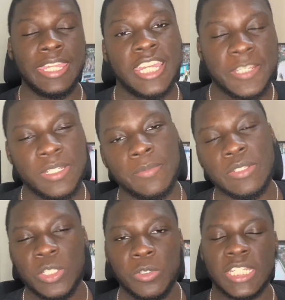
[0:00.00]
guys, my name is
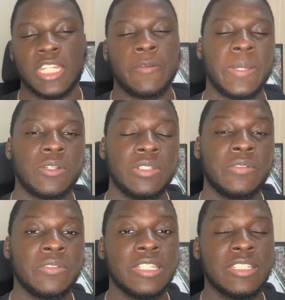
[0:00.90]
Sultan and I'm back with another
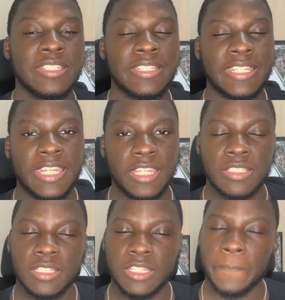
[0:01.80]
video today.
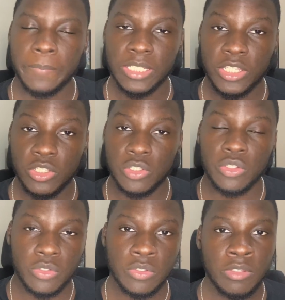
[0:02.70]
Today I'm bringing
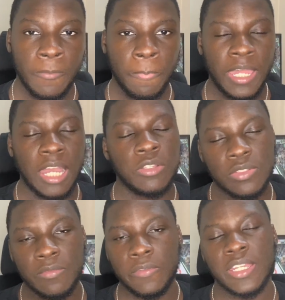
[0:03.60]
you how to
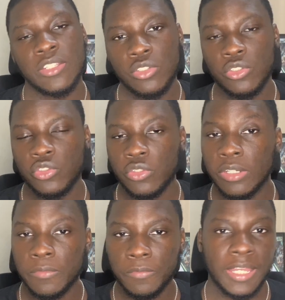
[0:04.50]
invest your student
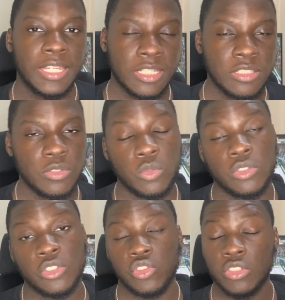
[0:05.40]
finance or your
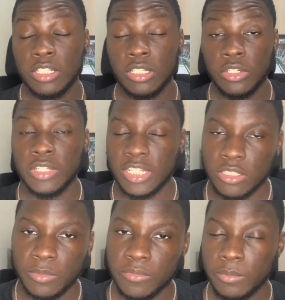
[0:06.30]
student loan, as some
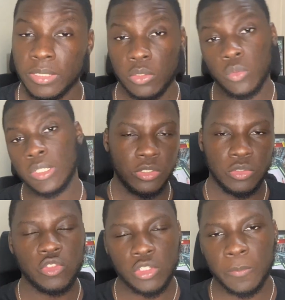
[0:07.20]
of you may call it. Do
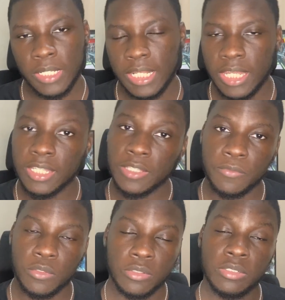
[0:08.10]
drop a like if
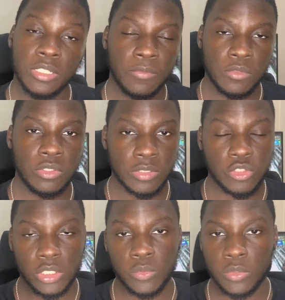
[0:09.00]
you do
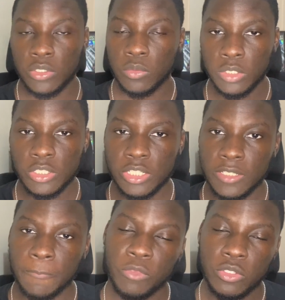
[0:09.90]
enjoy what you're watching.
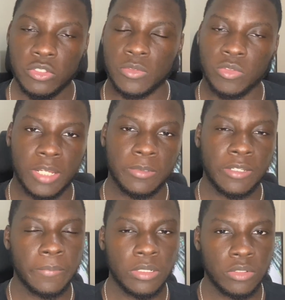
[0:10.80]
Do subscribe down
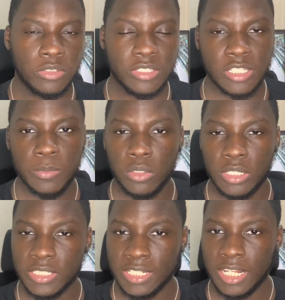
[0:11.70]
below to see more
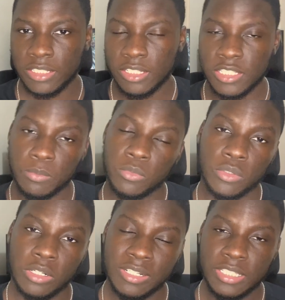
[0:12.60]
content like this, more
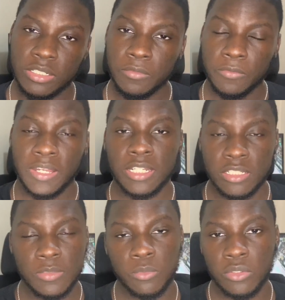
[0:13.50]
content on finance,
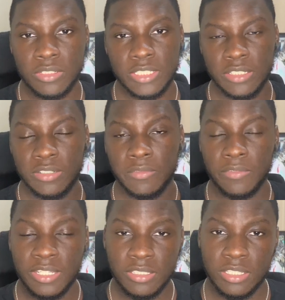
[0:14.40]
more content on
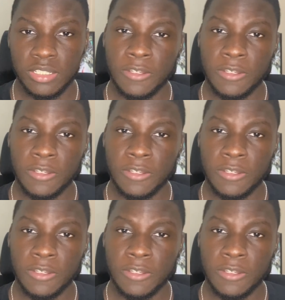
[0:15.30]
investing,